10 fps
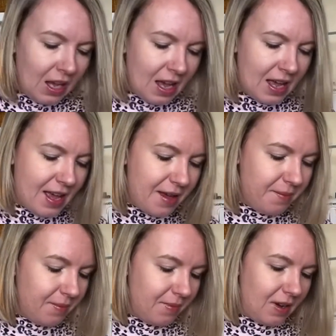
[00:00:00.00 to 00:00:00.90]

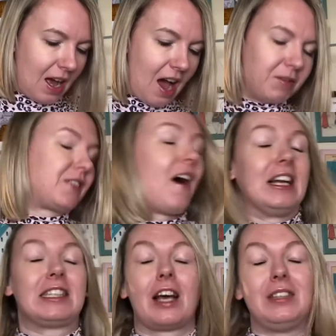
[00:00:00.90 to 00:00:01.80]
I was
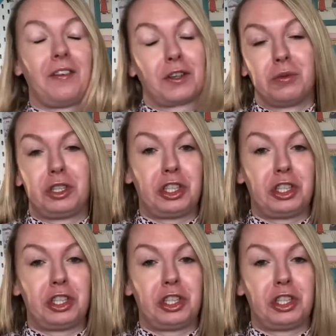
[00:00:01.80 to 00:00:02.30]
finding it so difficult to